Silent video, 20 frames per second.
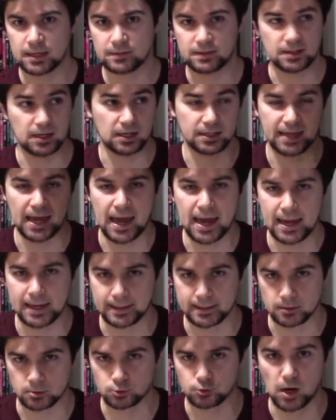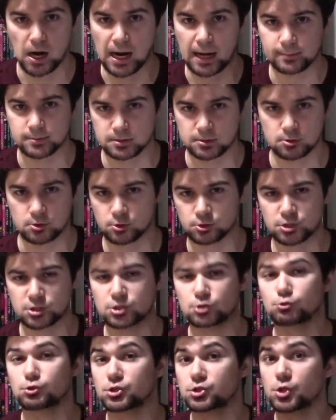a gang and crimes, and you
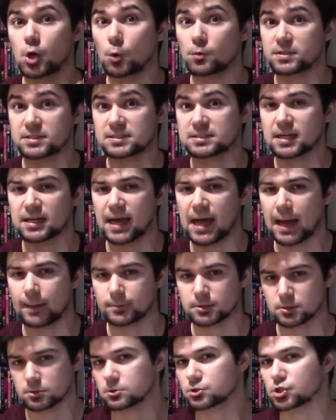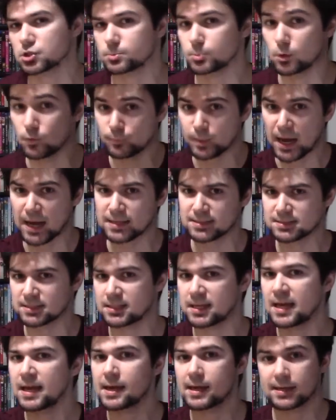just know this is going to happen, so let's just move past it
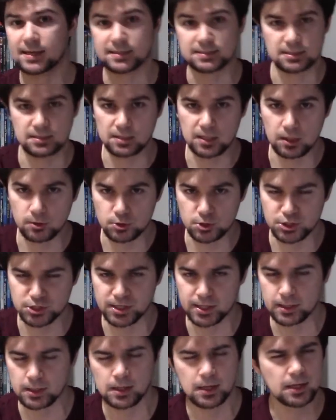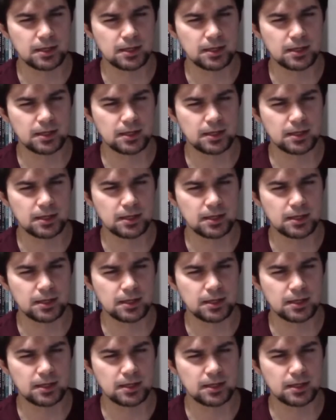and get to the other shit.